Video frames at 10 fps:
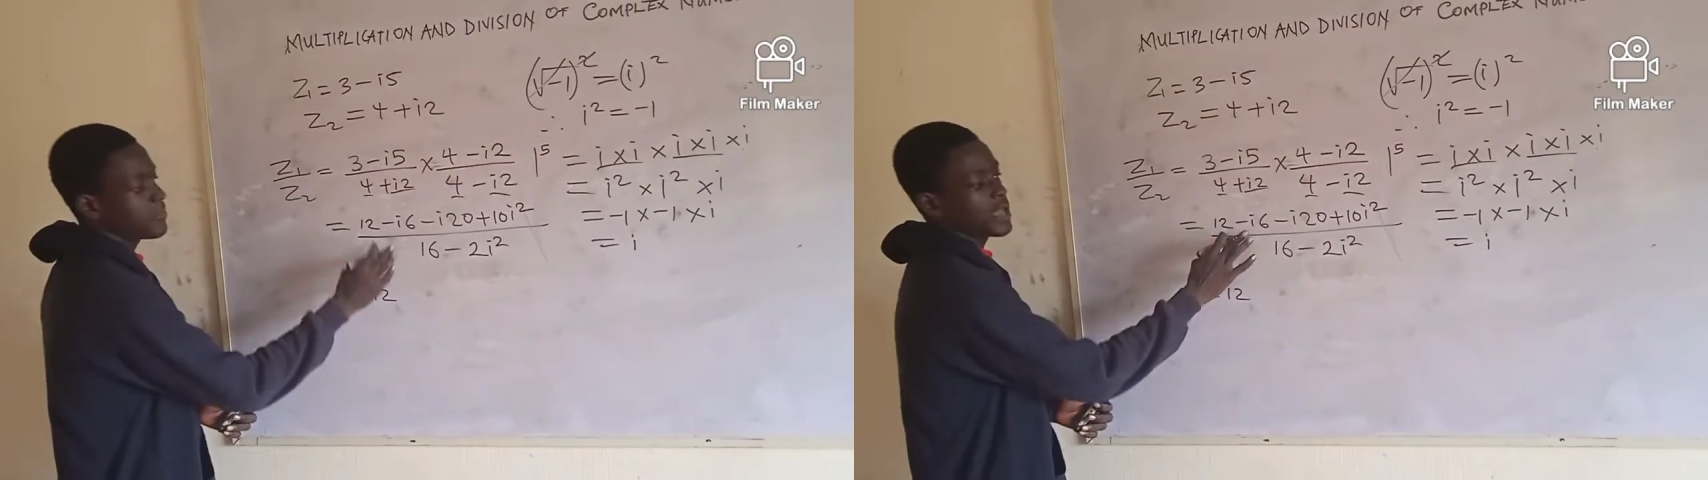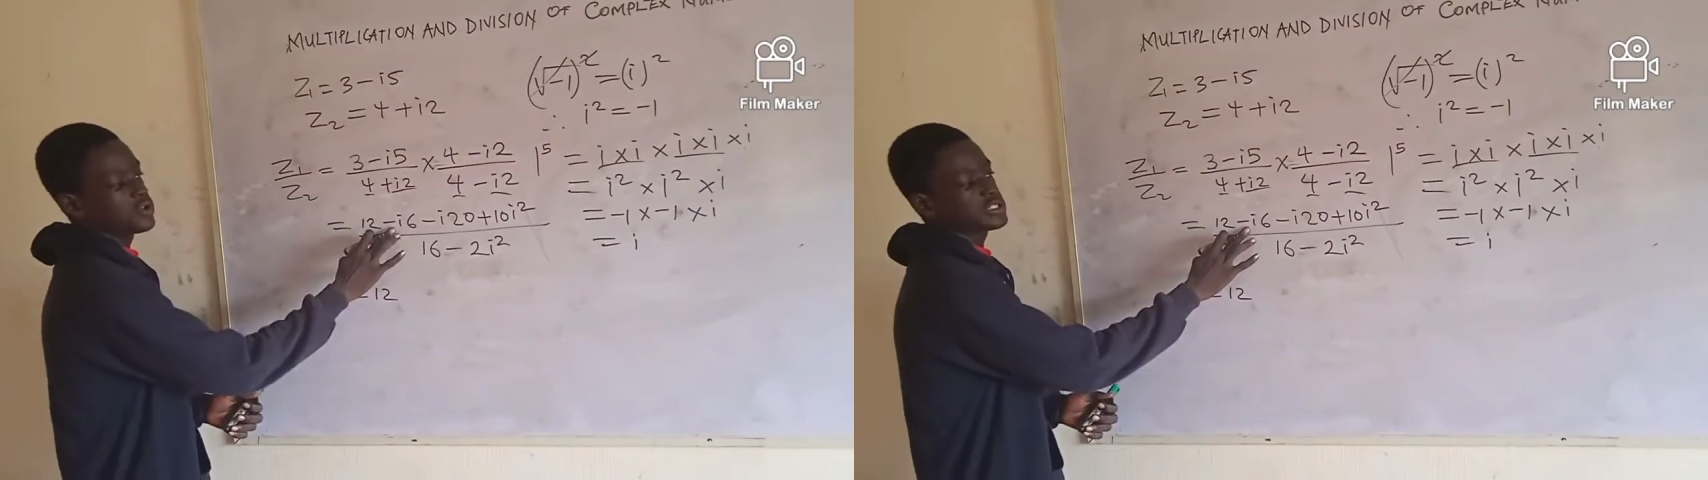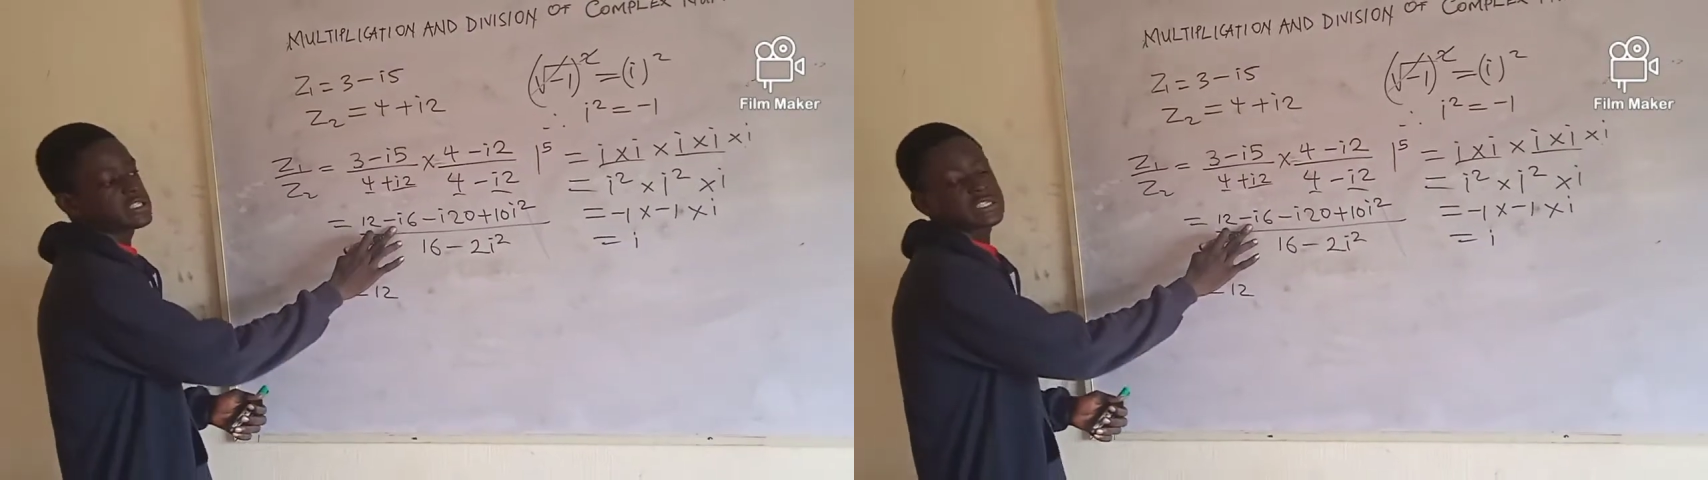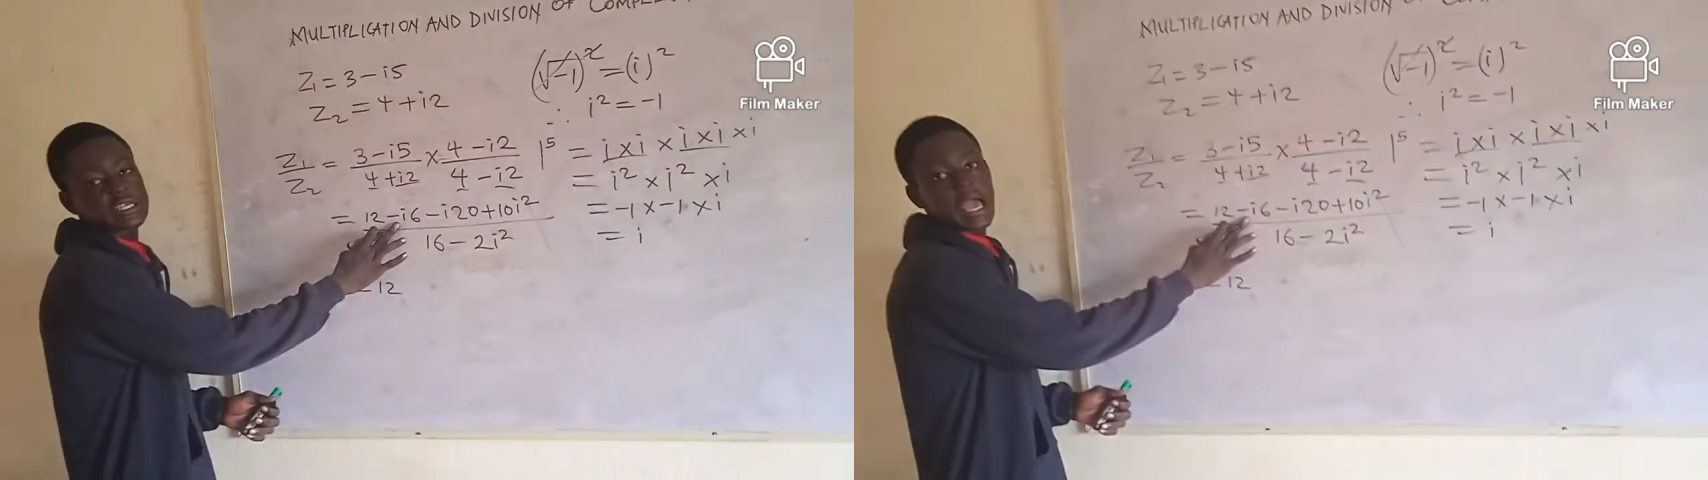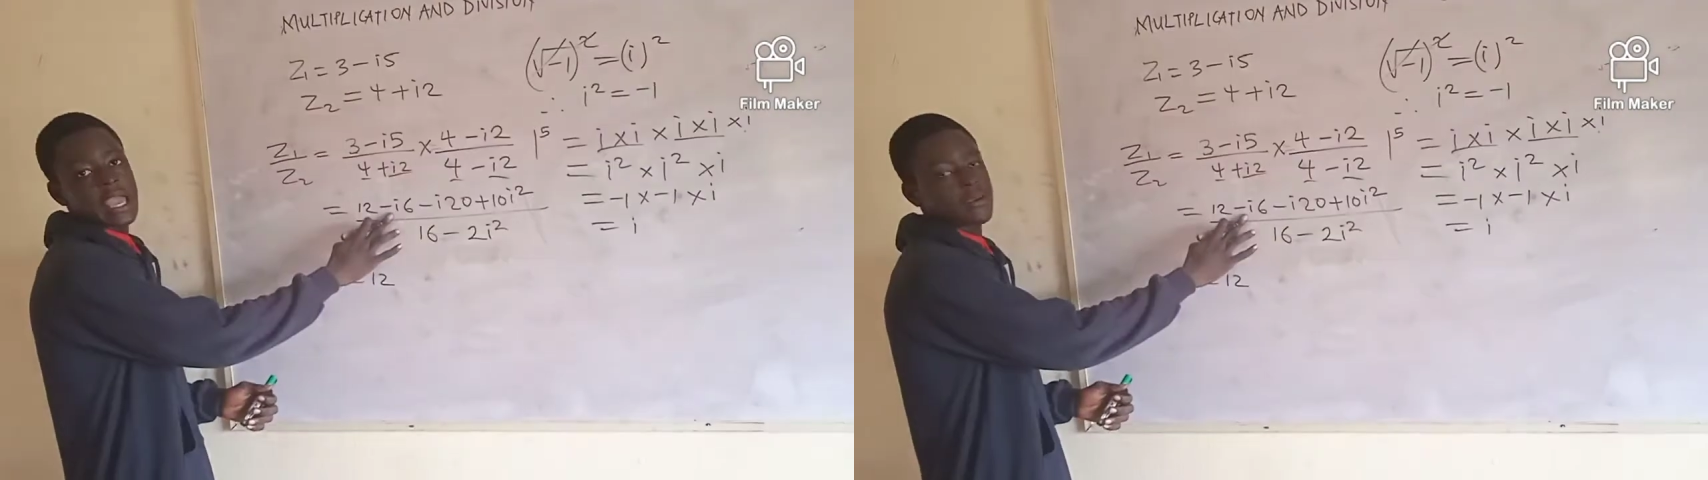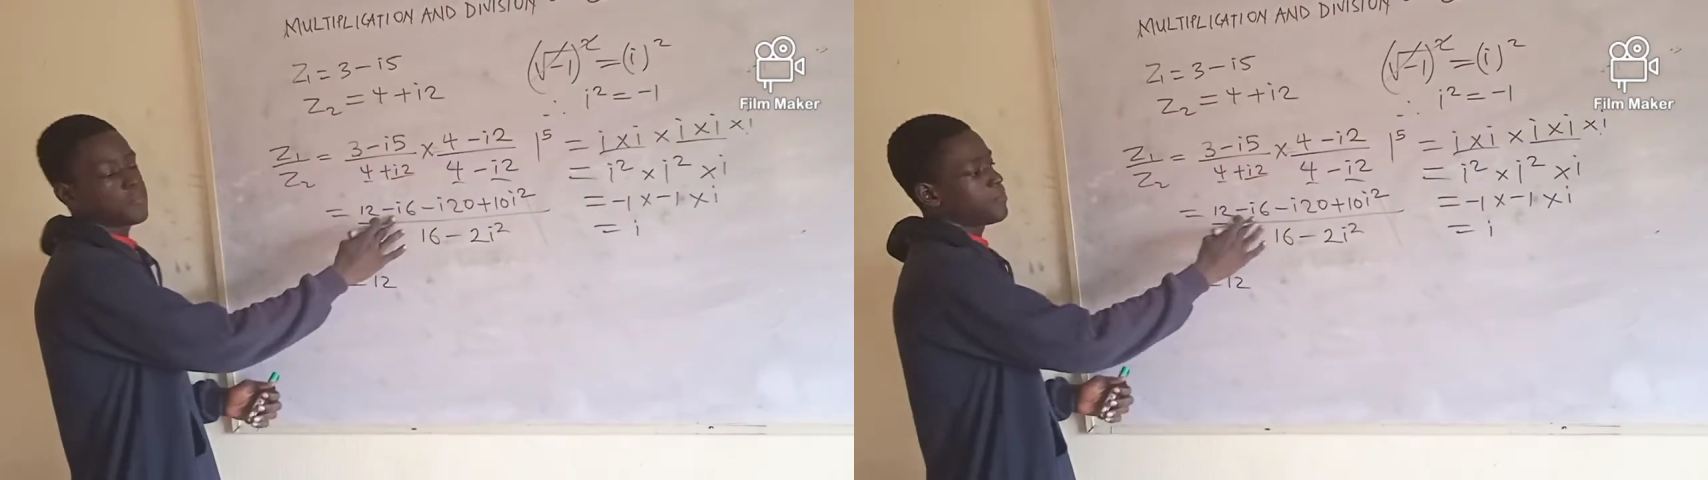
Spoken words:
minus 6i